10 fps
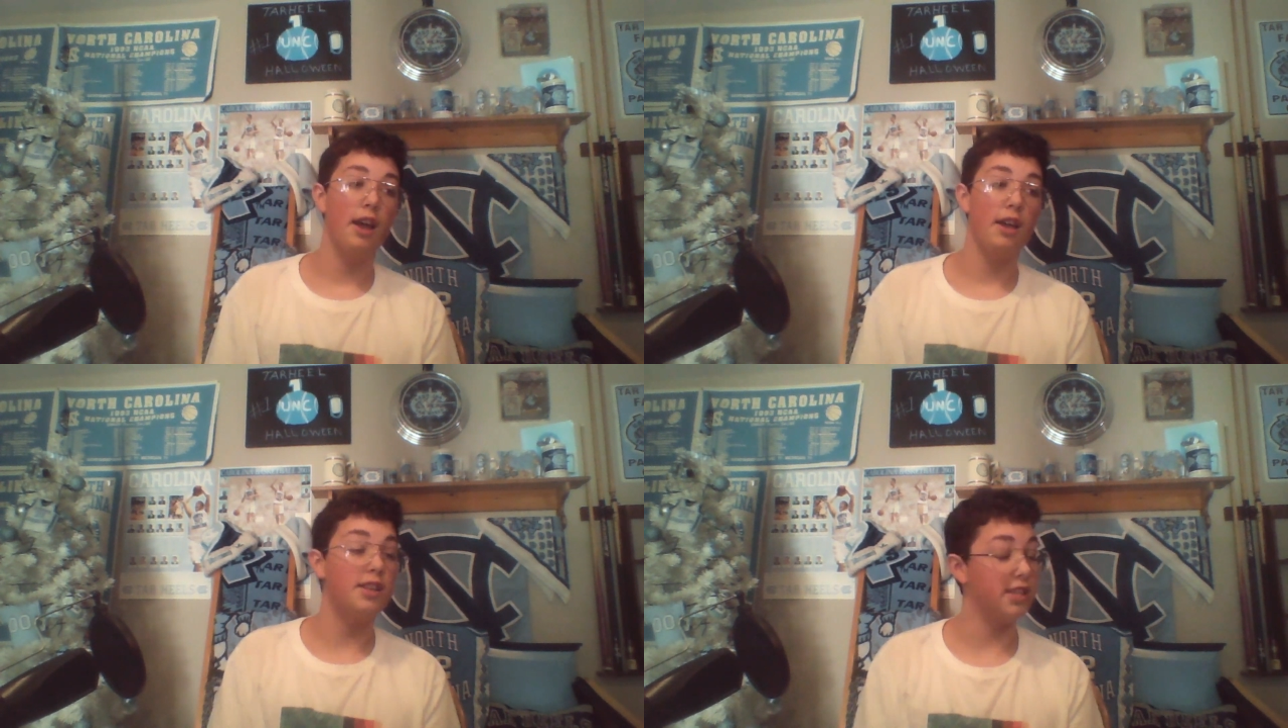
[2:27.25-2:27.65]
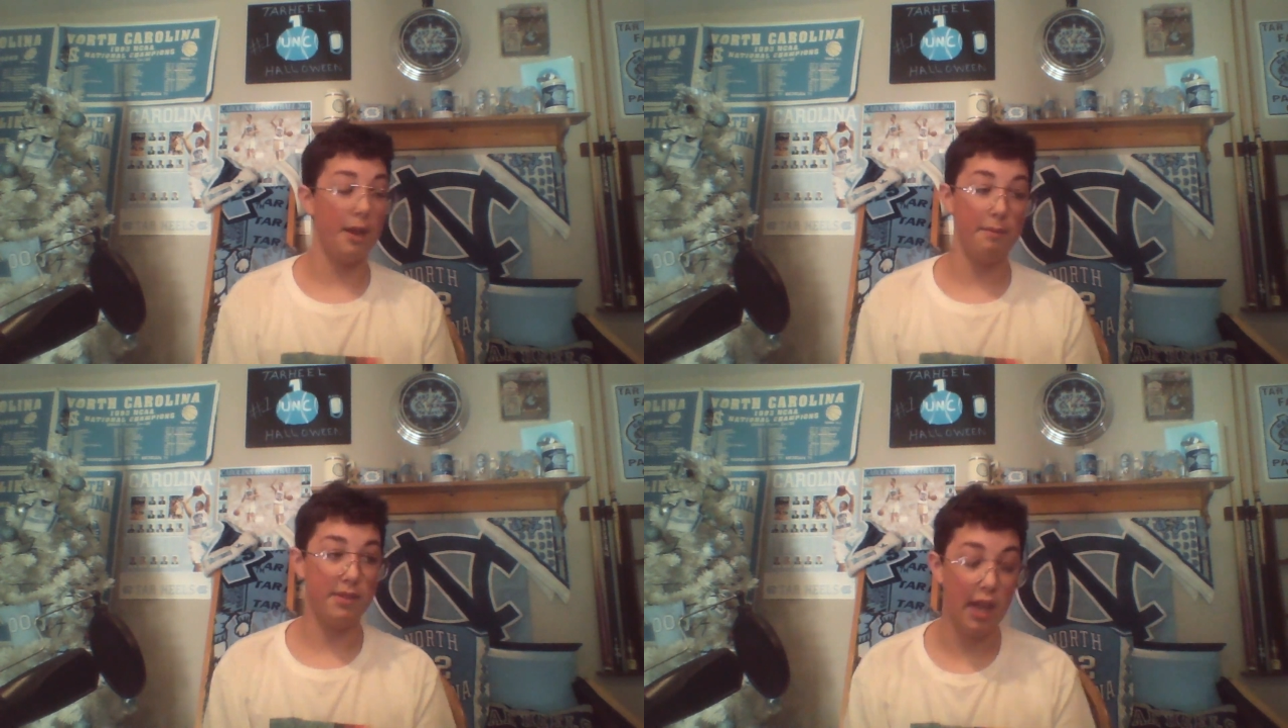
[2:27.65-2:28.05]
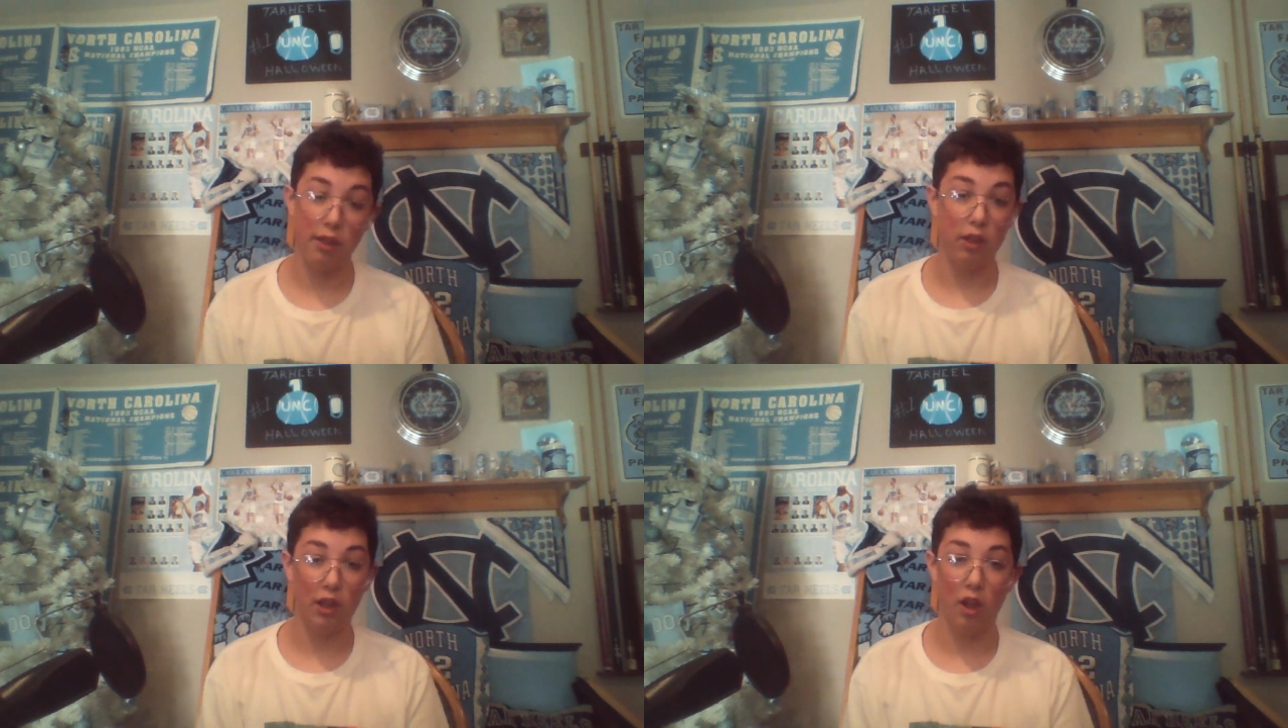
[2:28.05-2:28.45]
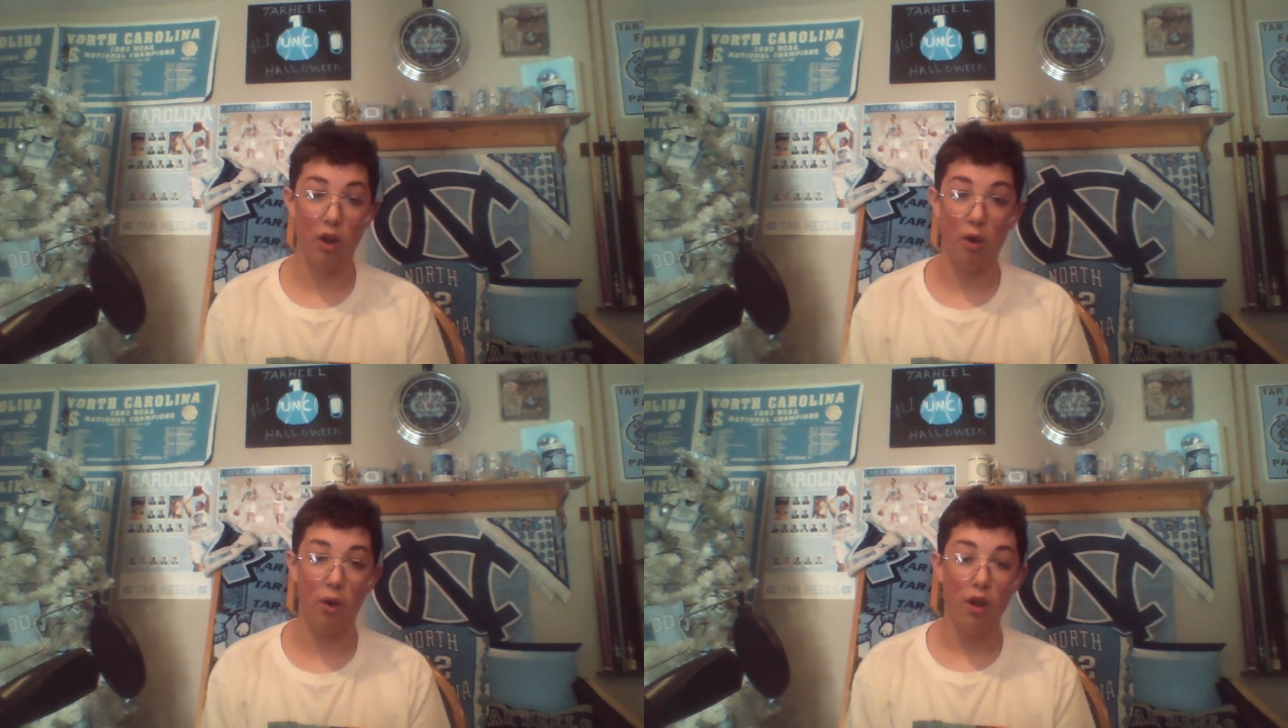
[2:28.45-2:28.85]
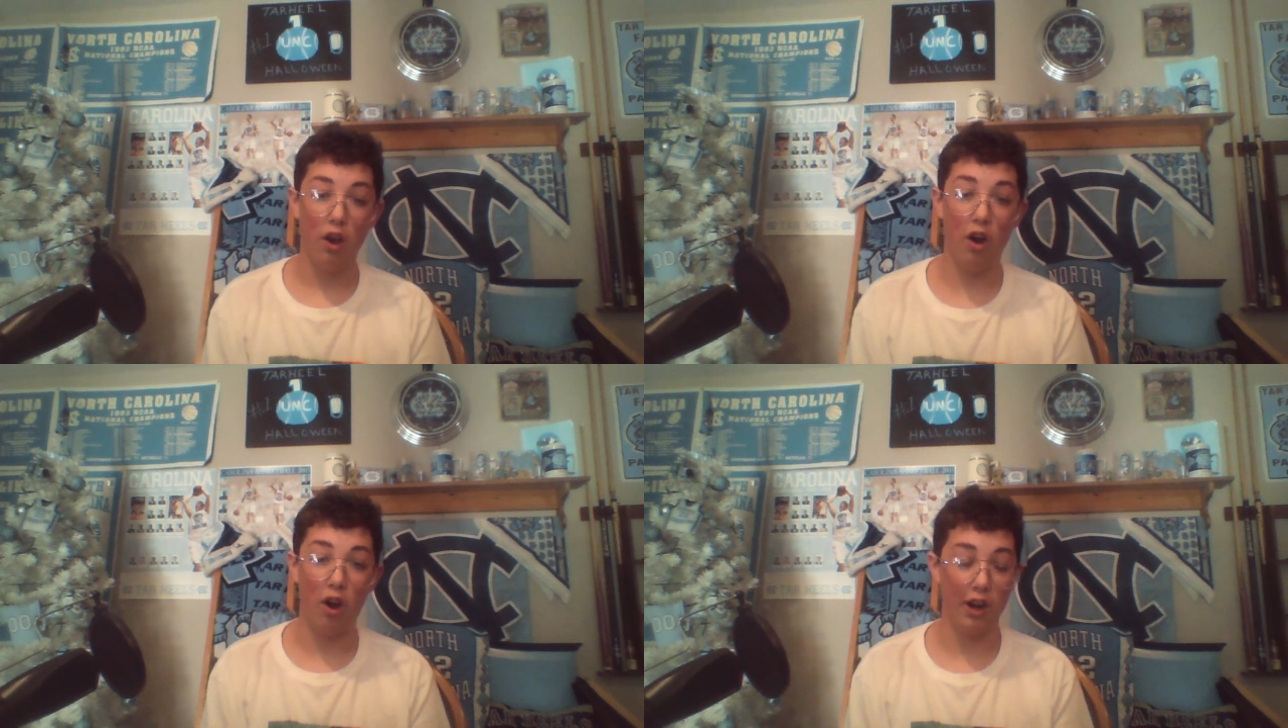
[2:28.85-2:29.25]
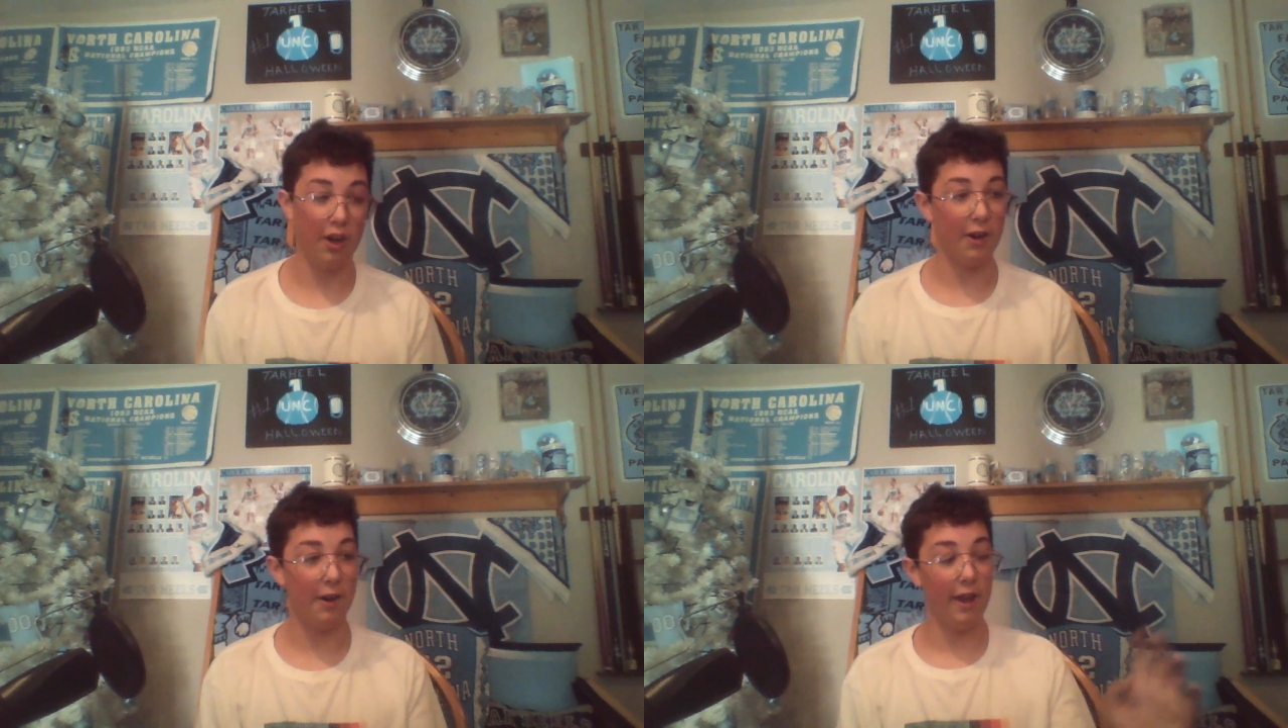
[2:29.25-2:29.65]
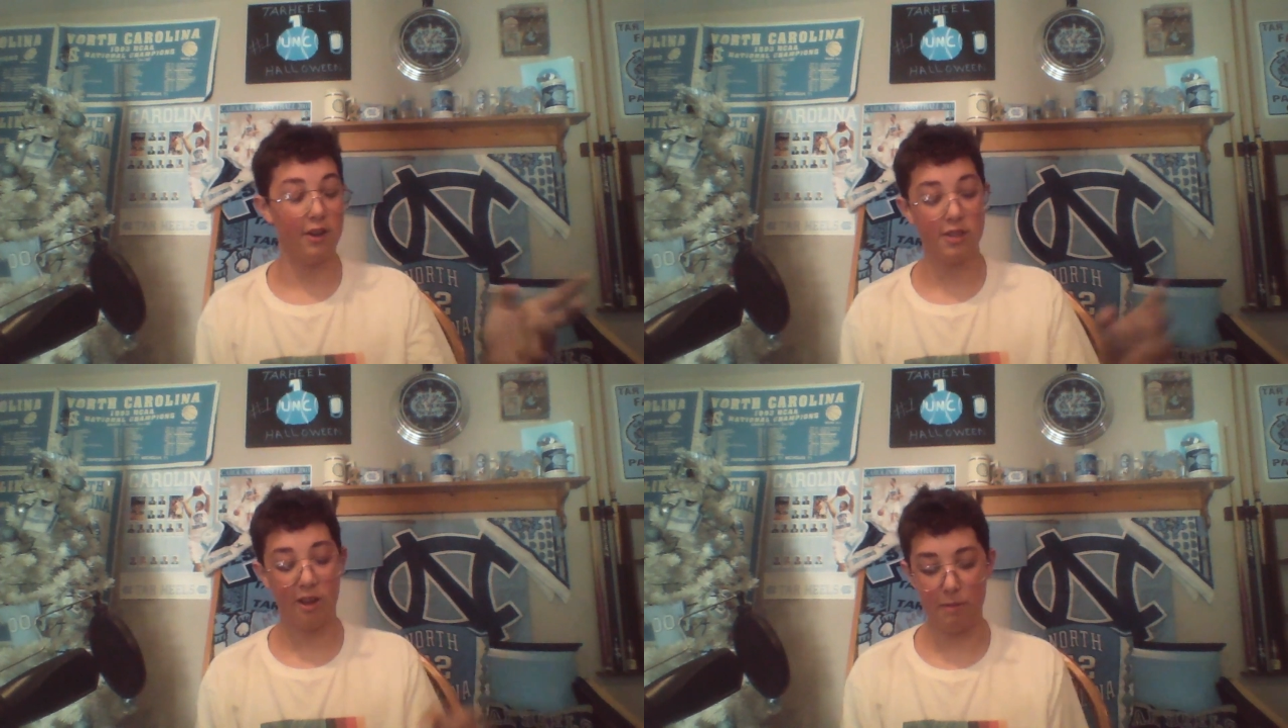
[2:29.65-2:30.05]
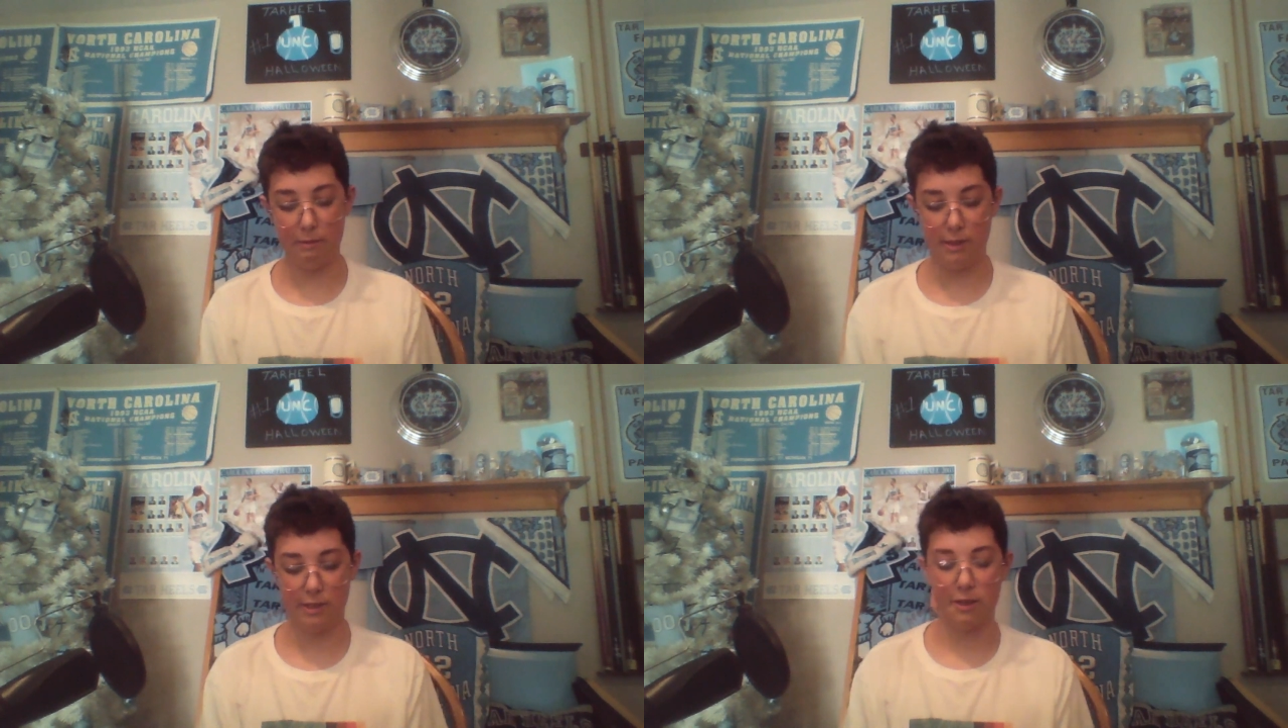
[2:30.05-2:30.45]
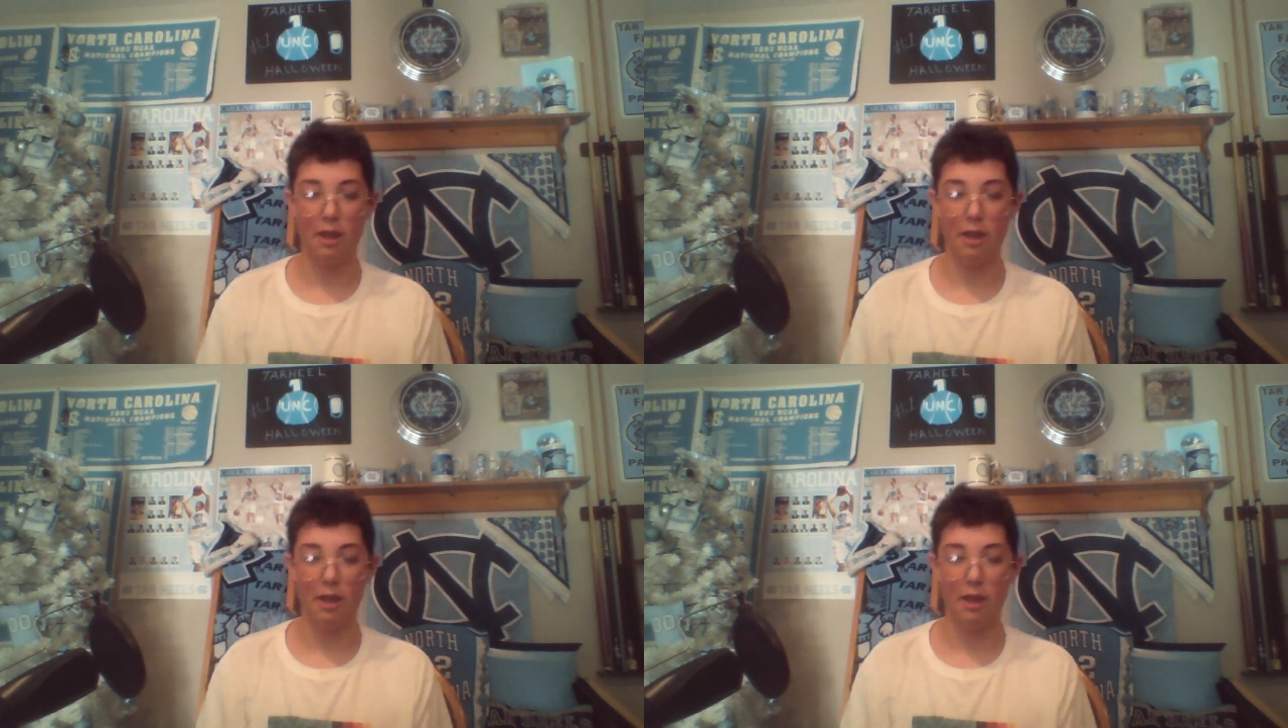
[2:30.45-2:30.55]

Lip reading: since I'm deathly low on airsoft BBs.